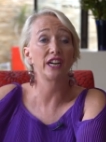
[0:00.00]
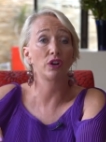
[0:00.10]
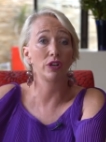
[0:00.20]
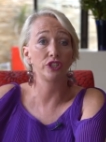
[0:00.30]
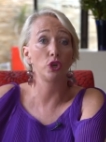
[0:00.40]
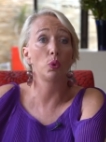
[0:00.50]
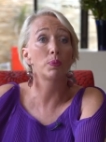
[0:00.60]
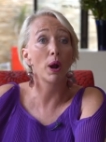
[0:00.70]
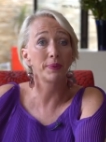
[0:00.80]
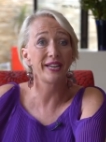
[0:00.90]
across your
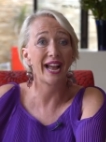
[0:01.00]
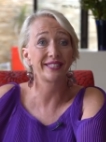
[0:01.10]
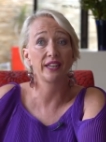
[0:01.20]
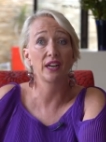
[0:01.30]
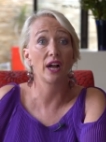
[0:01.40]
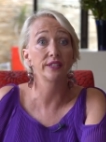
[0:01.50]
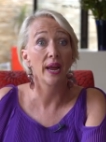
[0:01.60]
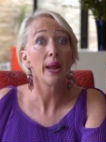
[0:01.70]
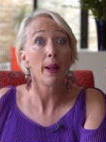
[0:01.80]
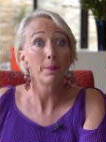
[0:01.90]
property asset class
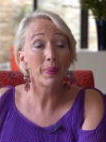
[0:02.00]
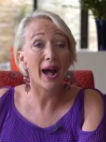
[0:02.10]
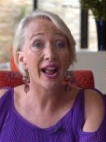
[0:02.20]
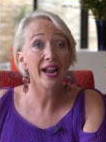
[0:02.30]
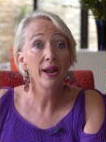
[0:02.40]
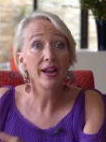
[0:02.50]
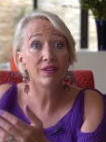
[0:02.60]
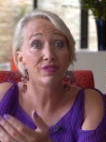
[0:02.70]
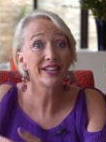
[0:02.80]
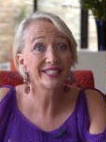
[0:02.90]
by
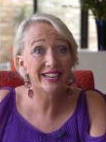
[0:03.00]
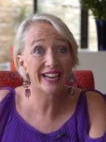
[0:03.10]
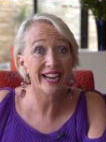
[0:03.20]
investing